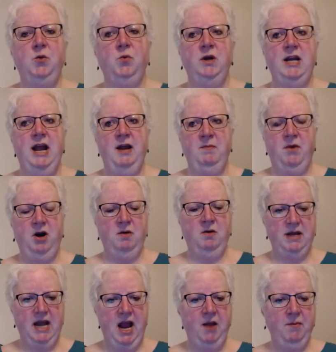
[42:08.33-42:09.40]
when Enmart
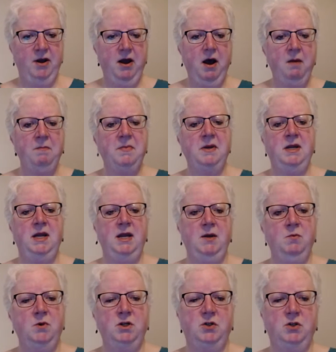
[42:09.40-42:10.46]
became a company,
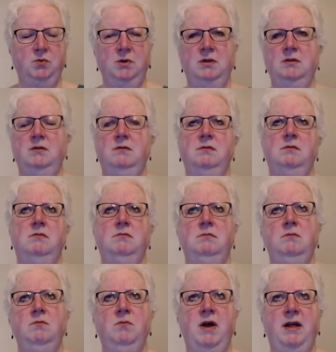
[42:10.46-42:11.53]
which was,
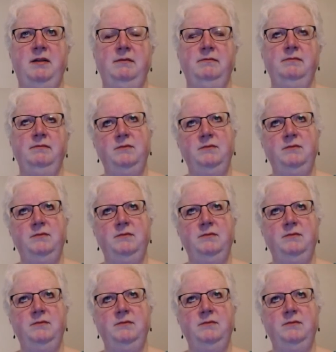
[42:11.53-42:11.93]
well,